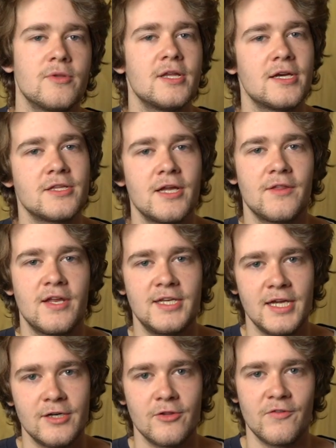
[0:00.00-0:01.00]
once I decided
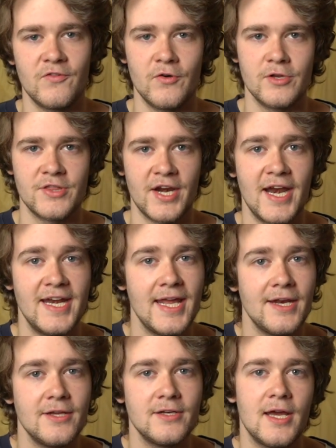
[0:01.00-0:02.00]
I'd taken all the photos that I
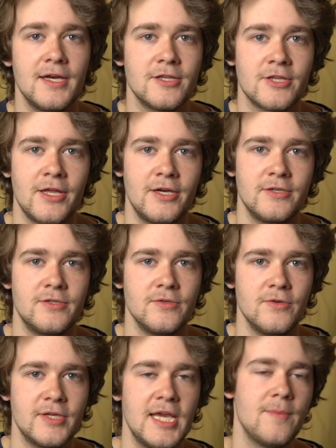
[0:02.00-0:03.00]
needed, I decided
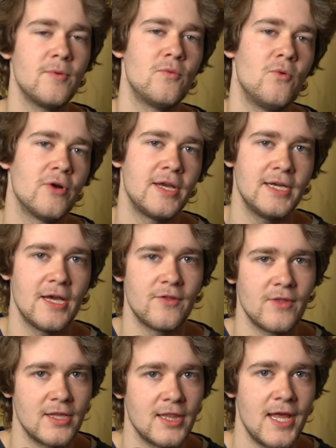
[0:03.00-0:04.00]
to keep on walking
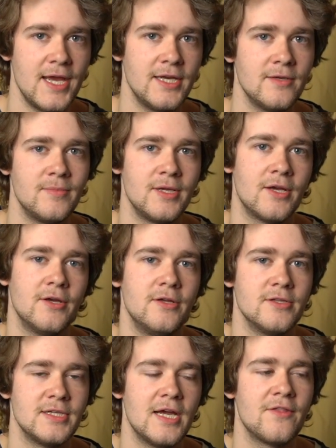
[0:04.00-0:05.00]
down that lane,
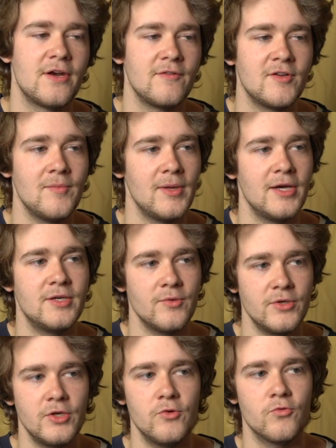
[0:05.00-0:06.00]
because now that I've committed
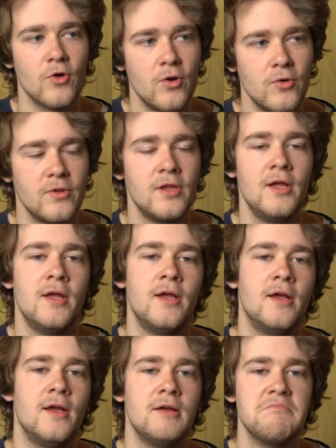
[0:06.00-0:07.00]
to a new role,
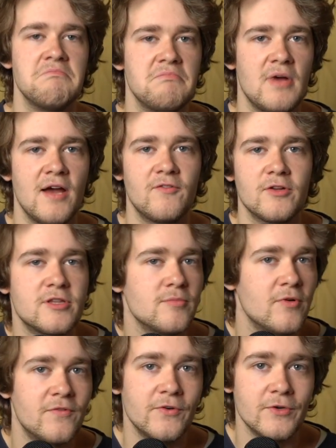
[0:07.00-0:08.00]
I've got
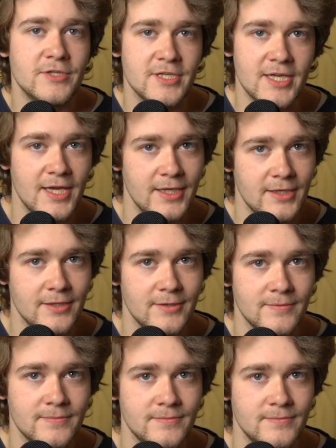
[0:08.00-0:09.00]
some more photos to take.